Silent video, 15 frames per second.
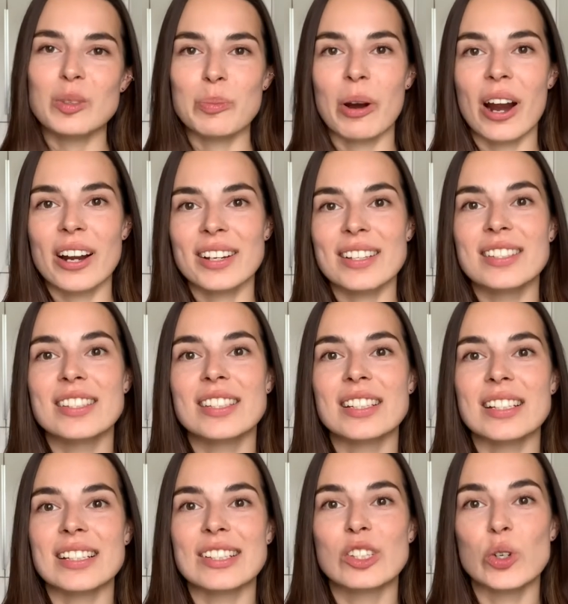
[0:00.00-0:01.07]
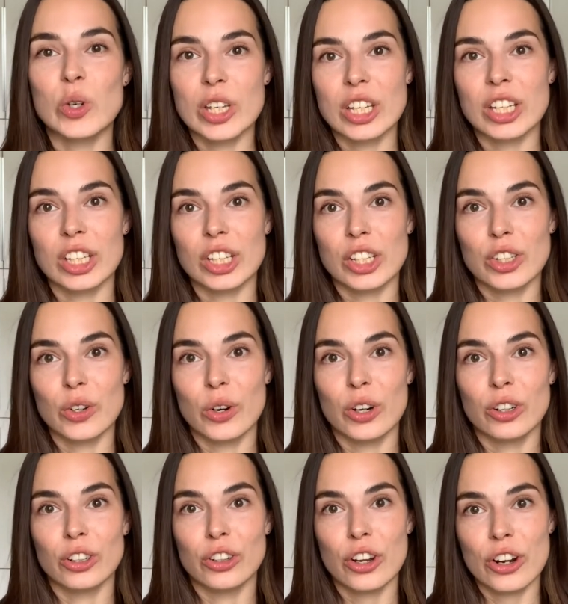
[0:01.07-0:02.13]
part is doing
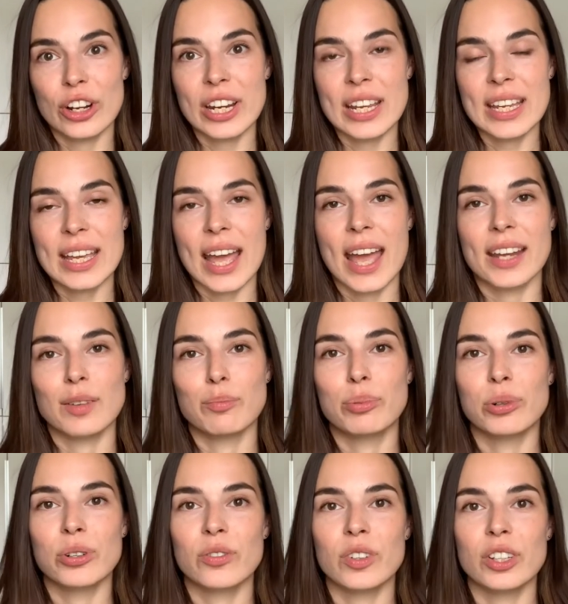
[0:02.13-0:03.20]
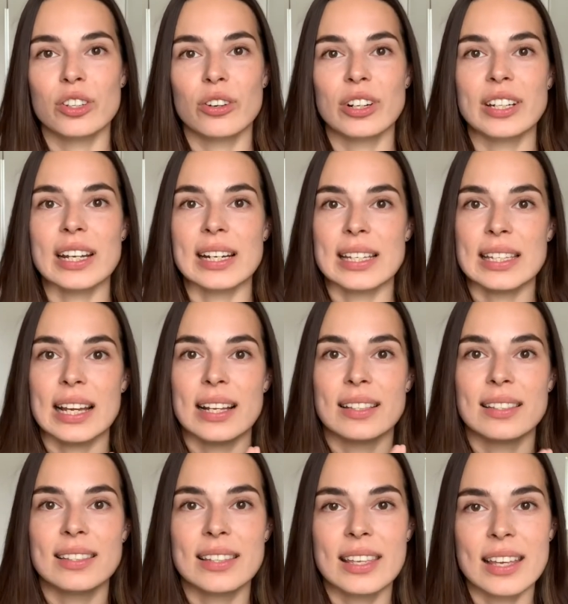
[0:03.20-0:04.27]
your learning and improving your data
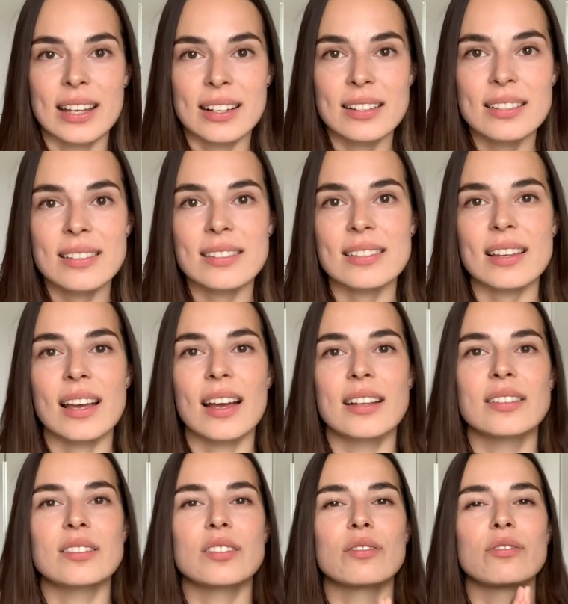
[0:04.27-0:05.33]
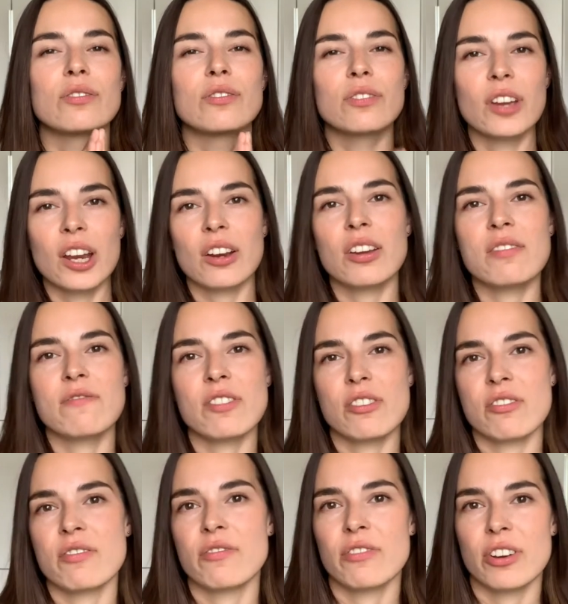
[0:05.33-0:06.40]
science skills. It's a very,
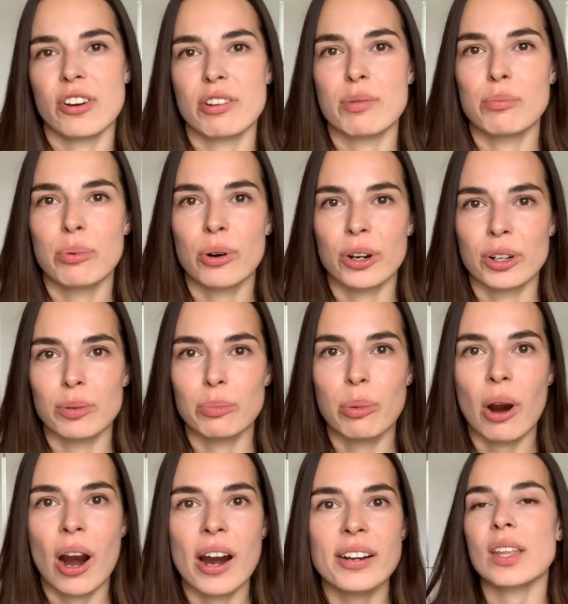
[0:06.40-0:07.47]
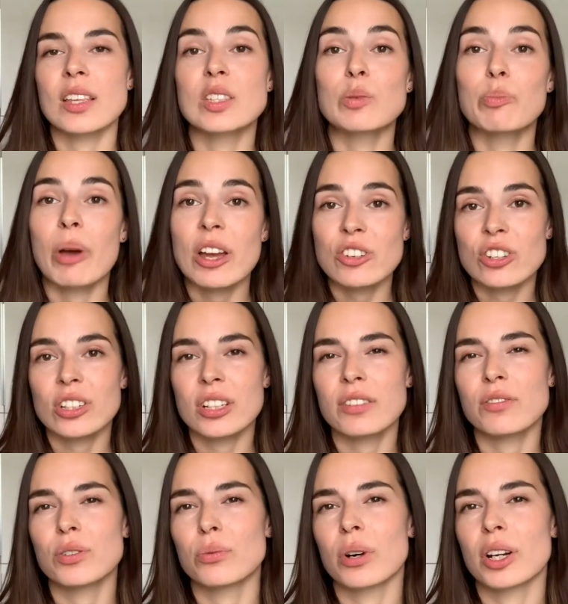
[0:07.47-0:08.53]
very, very important part, especially
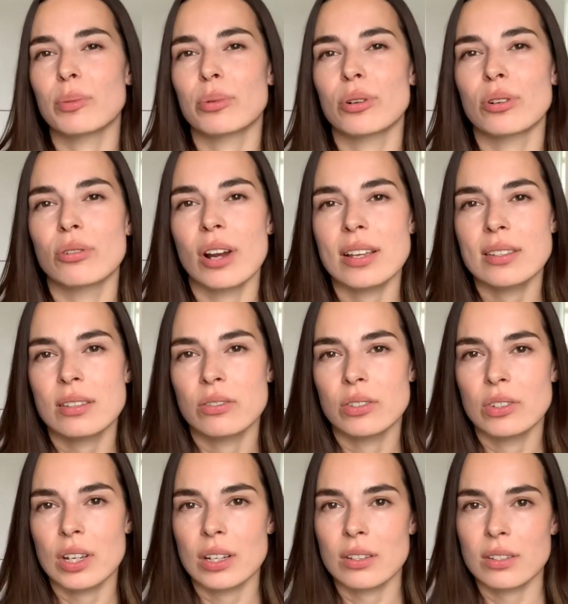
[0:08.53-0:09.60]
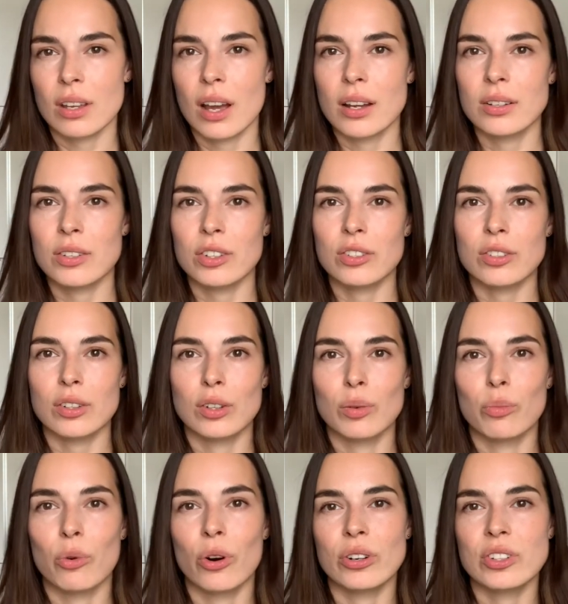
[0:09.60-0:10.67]
if you want to progress as a data scientist in a
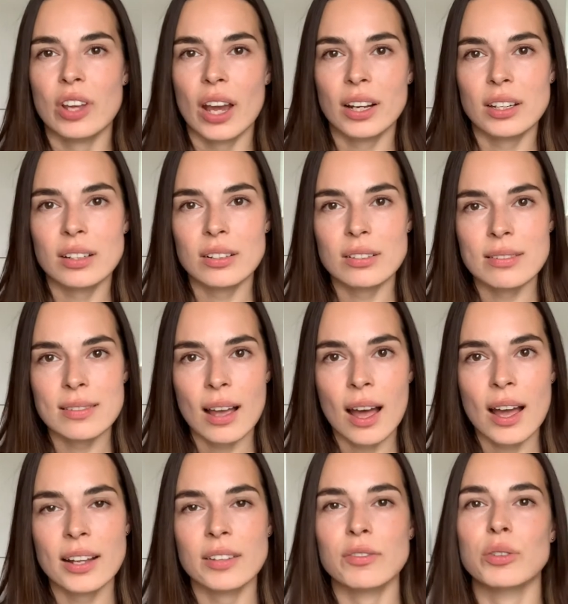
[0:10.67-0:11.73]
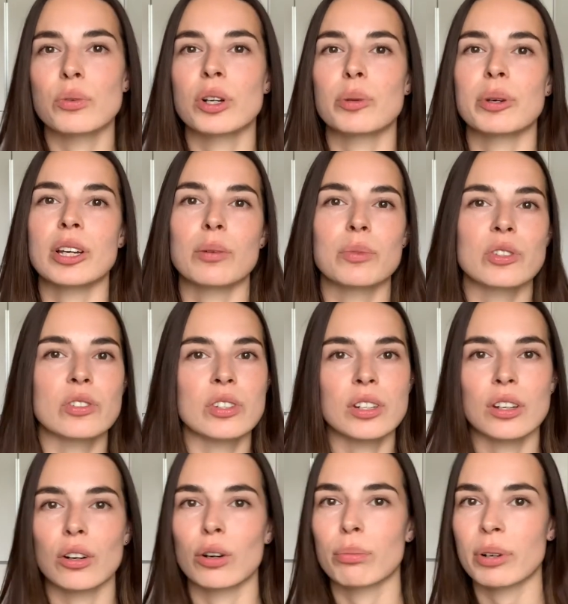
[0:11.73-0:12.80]
more technical side, if you want to become a
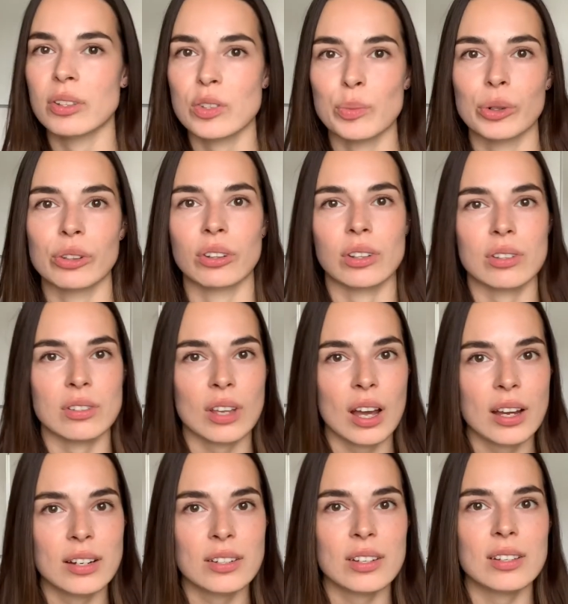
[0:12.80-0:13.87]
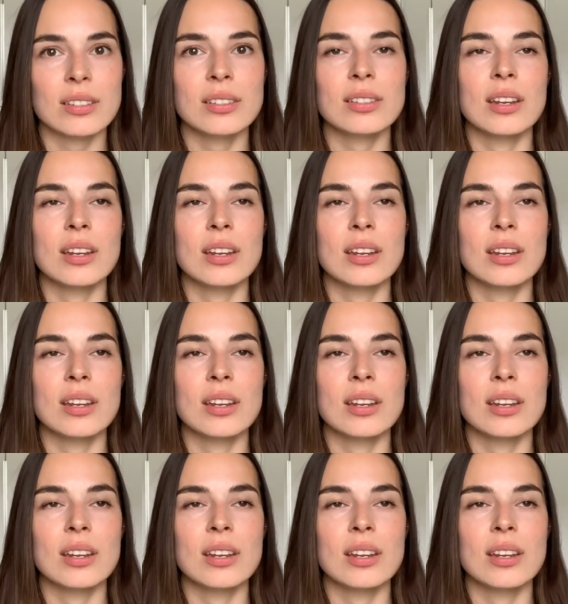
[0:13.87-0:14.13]
senior or principal data scientist.